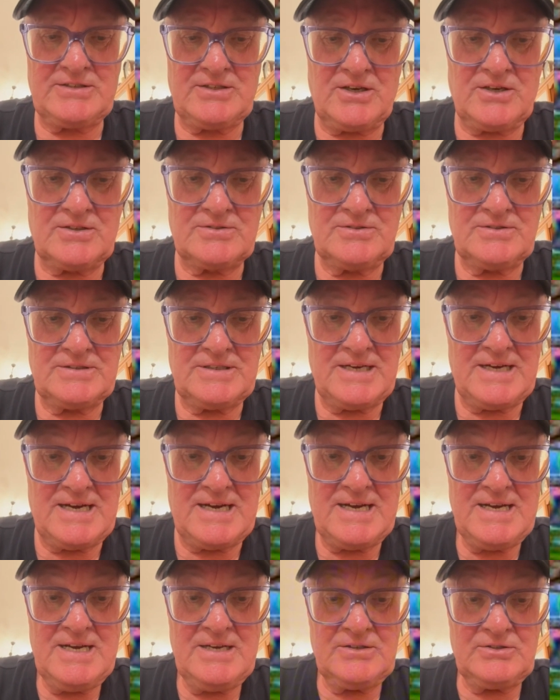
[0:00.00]
on
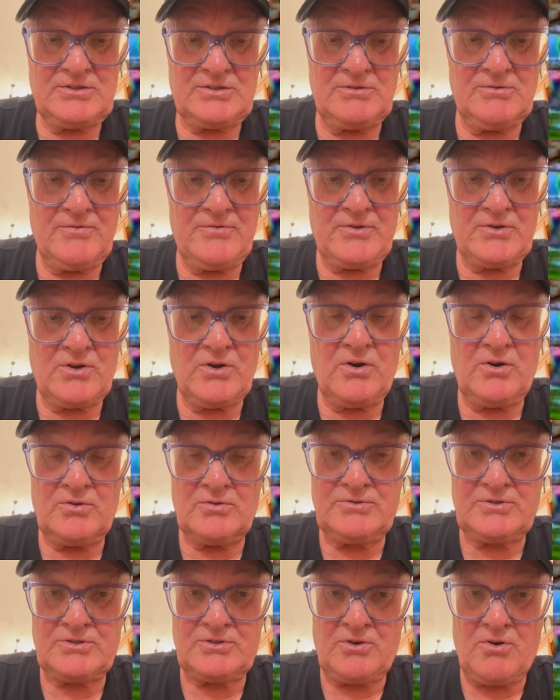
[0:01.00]
uh, two of the
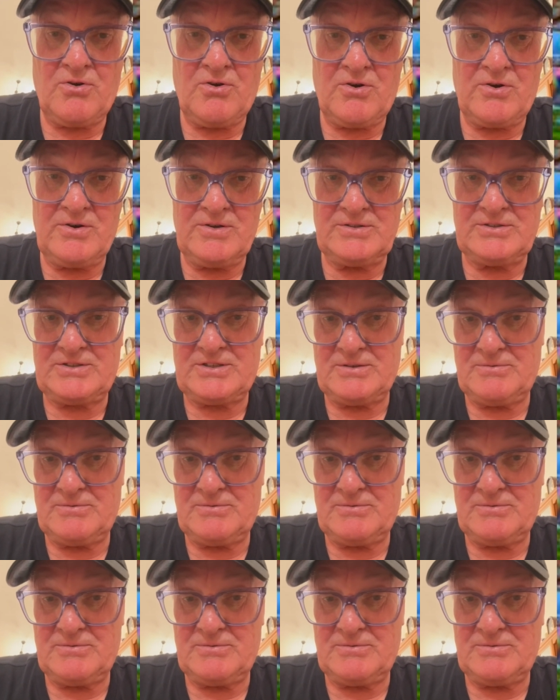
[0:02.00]
goal scorers.